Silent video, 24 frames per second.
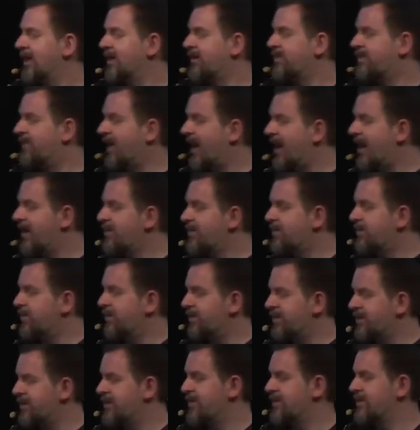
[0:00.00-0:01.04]
it's only one
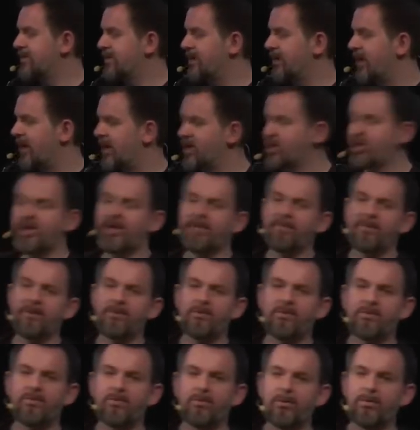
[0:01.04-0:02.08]
minute. Uh,
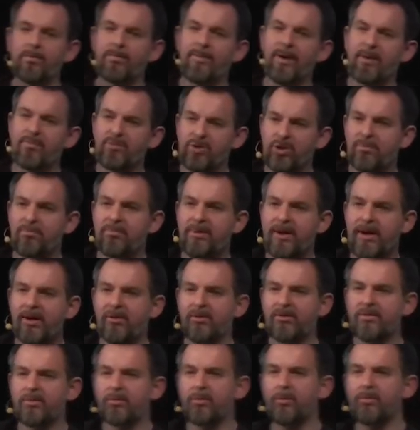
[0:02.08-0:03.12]
I warned from that.
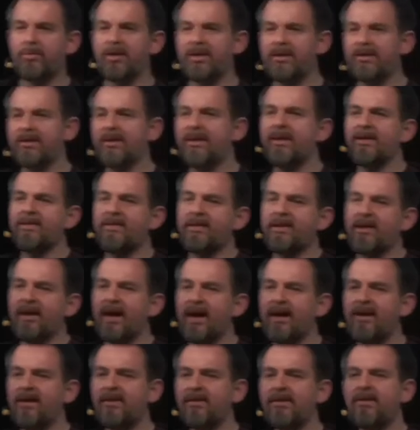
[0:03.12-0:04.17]
I tried
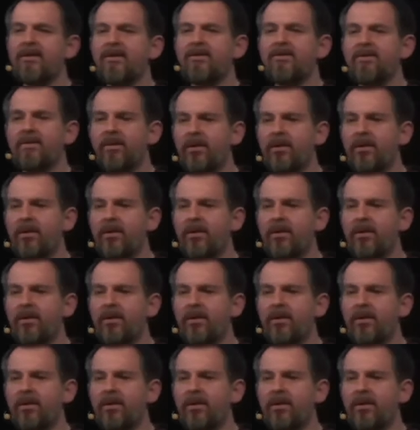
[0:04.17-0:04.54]
that out.